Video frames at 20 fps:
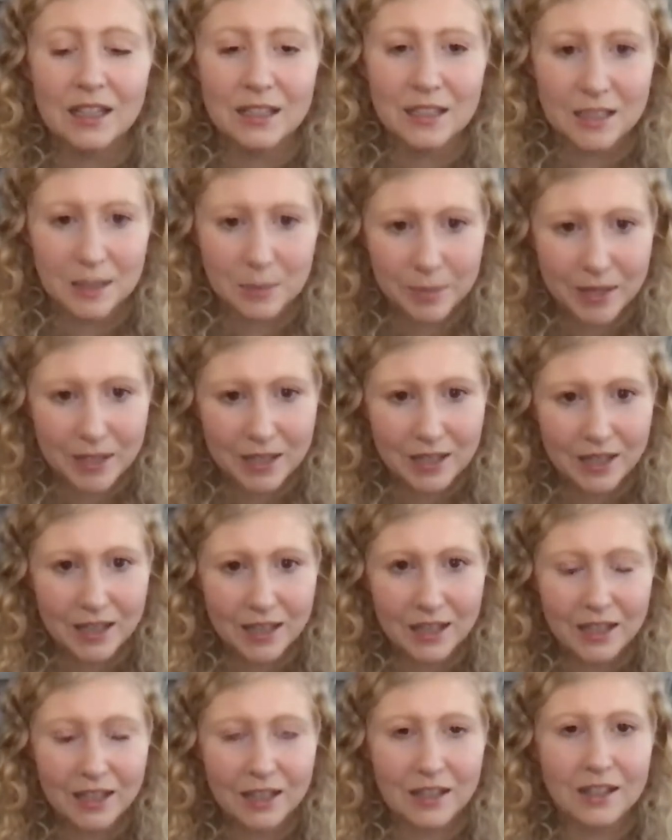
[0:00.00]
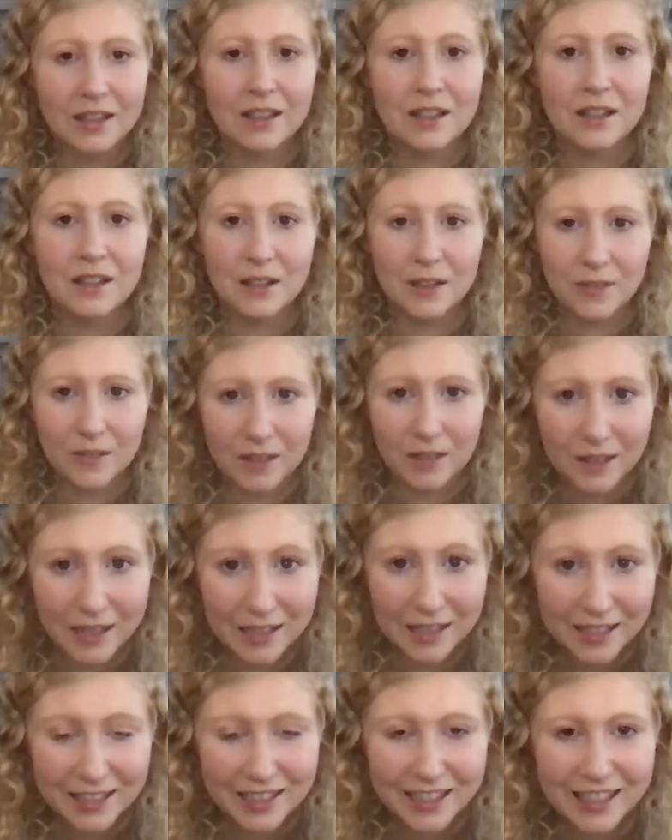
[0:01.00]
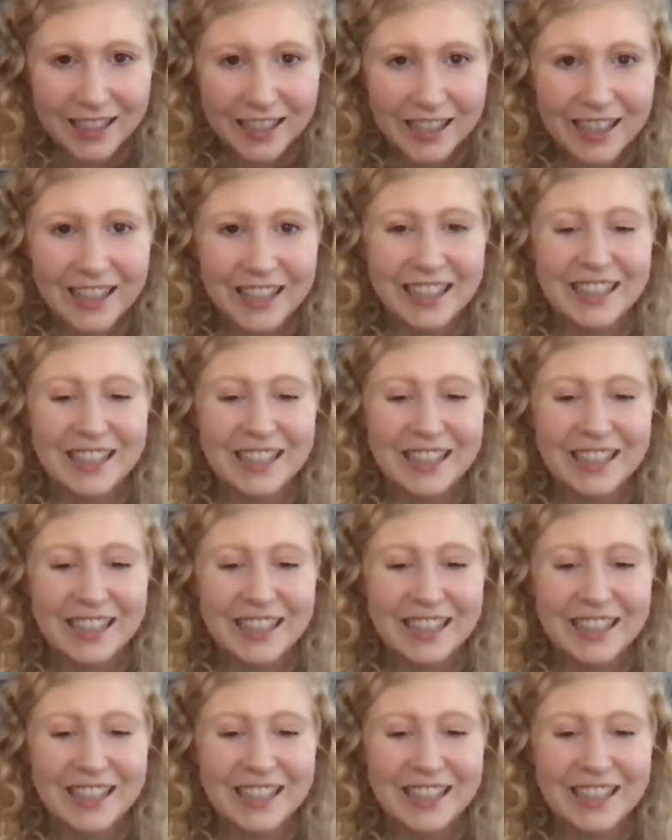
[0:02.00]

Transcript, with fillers: speaking relating.